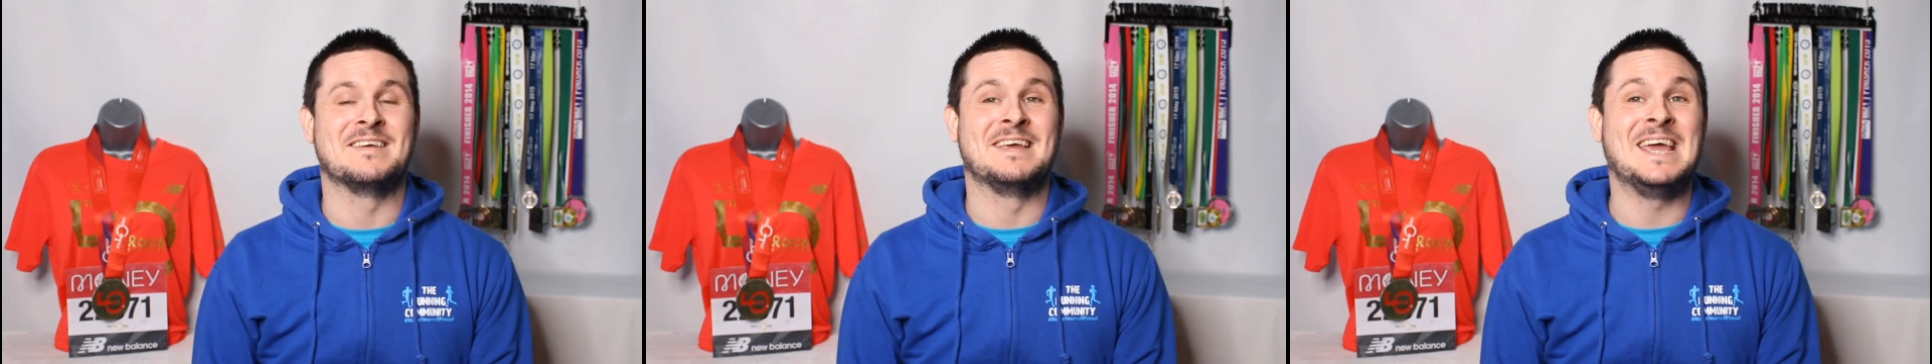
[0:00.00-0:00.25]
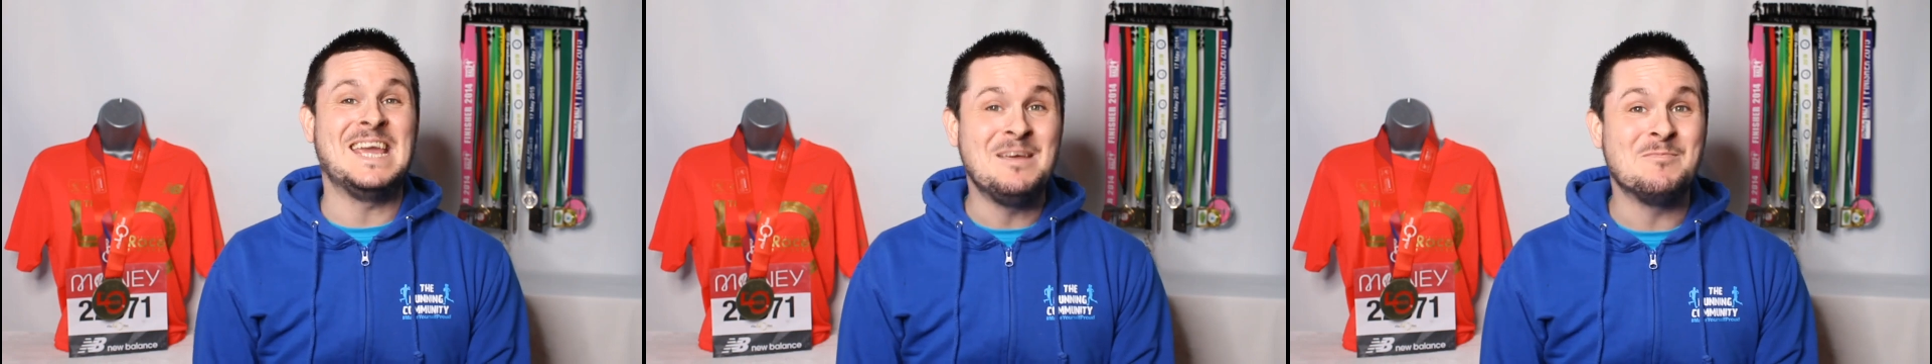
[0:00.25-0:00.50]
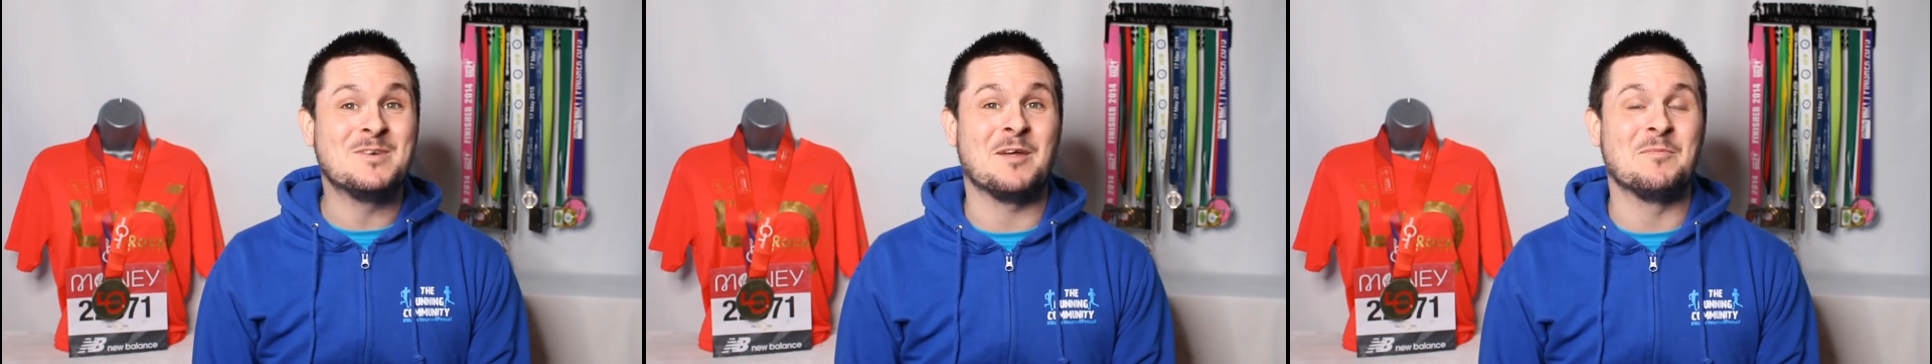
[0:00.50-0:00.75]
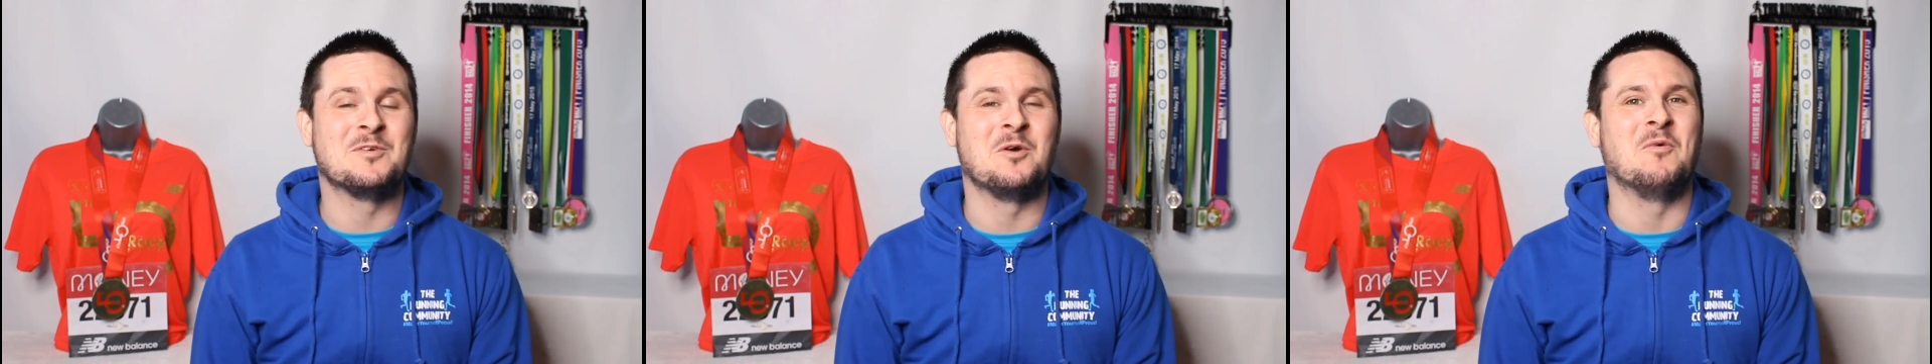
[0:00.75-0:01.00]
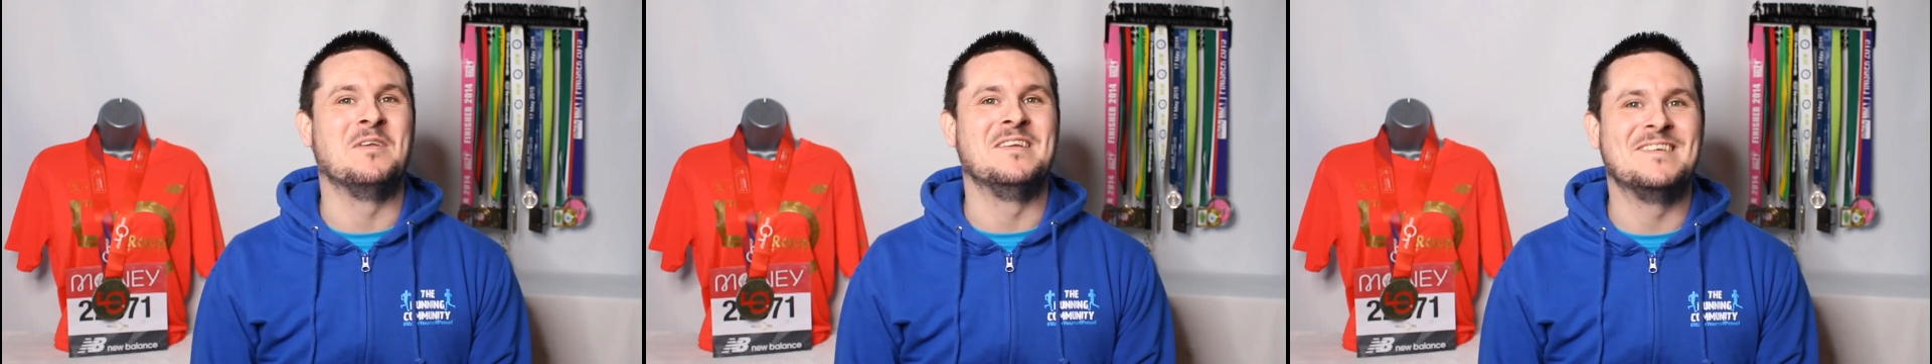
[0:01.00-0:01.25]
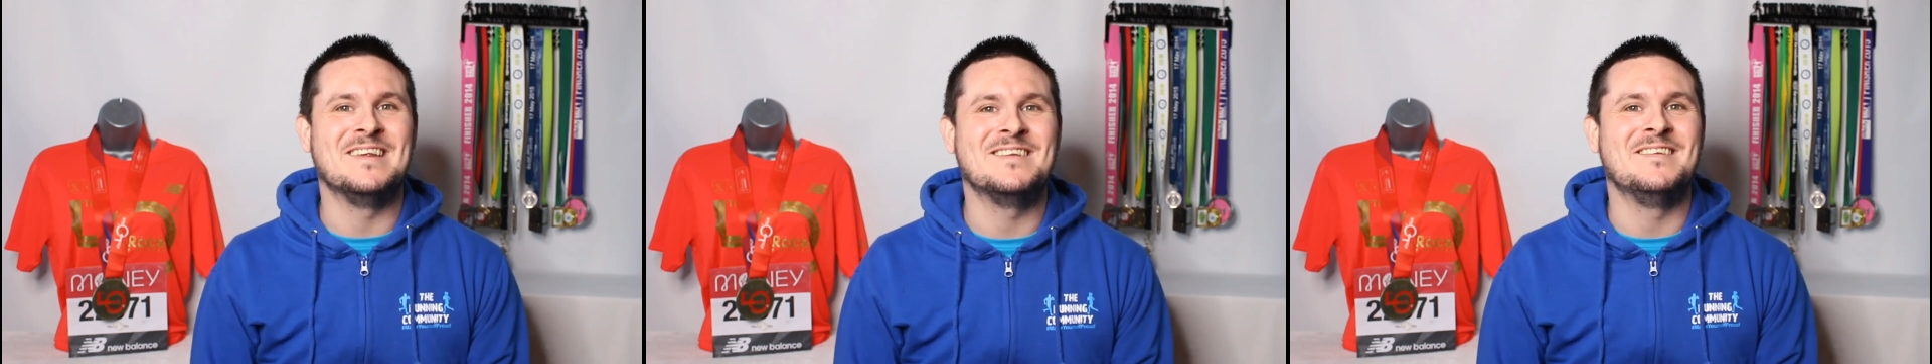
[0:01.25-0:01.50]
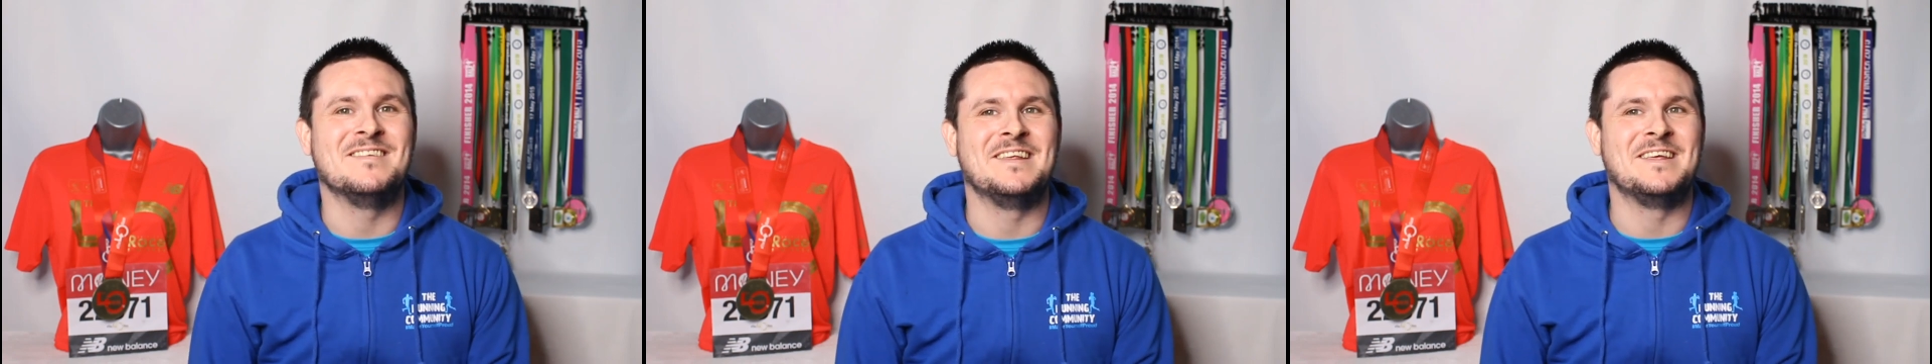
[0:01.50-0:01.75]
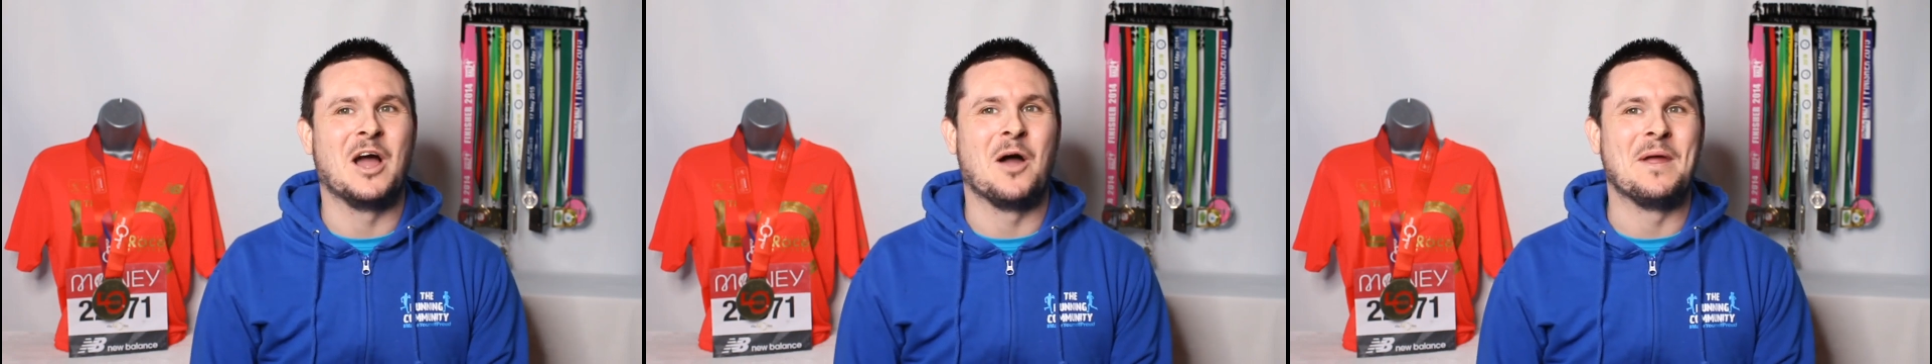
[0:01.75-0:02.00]
keep some sort of
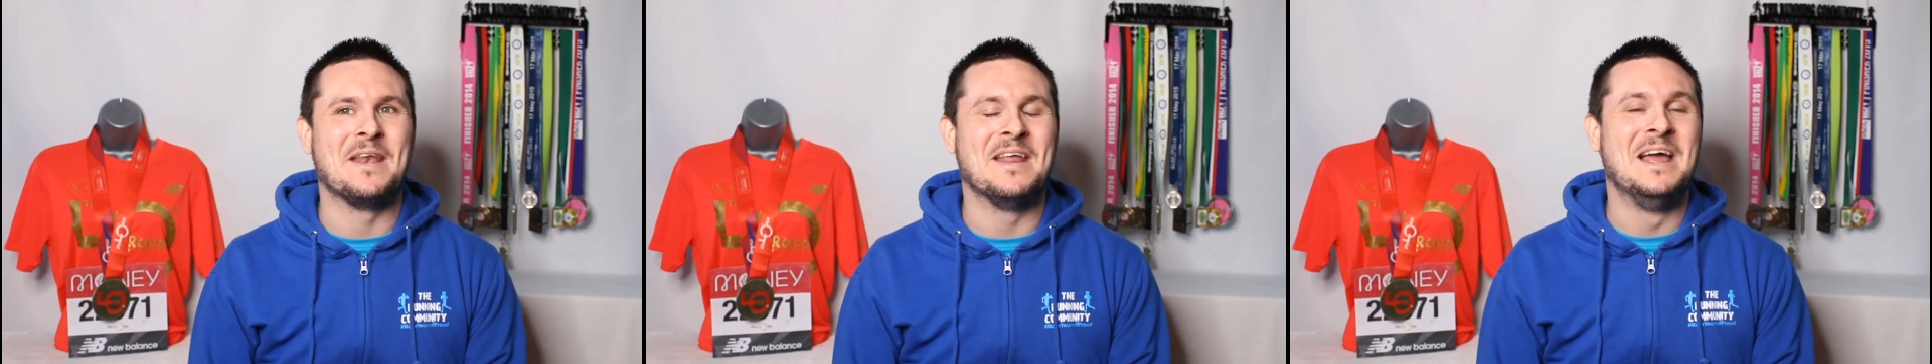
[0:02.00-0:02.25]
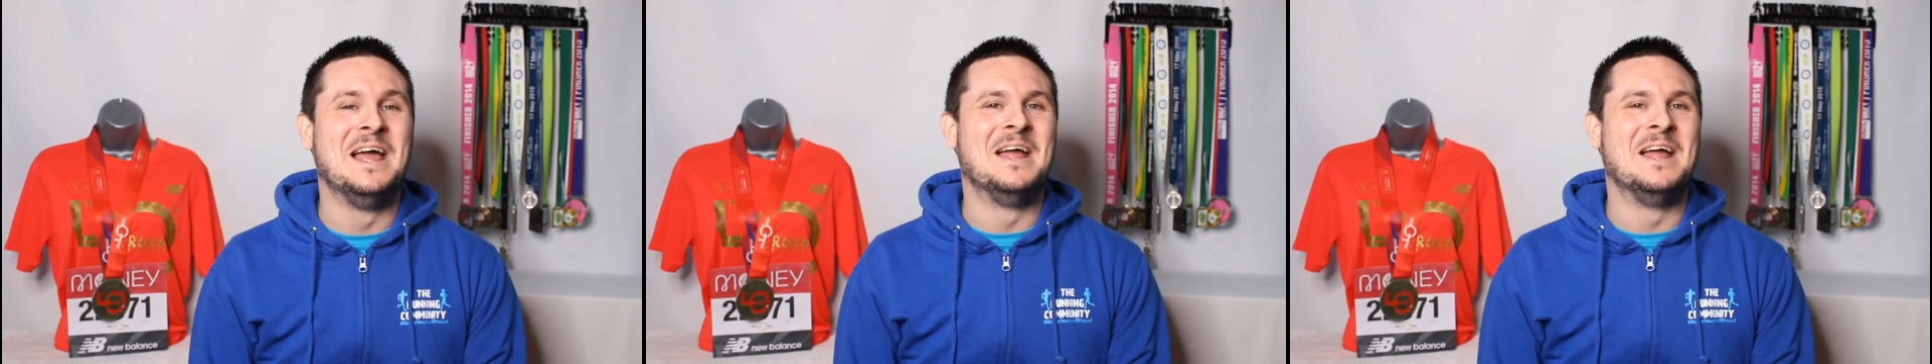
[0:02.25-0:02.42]
consistency going,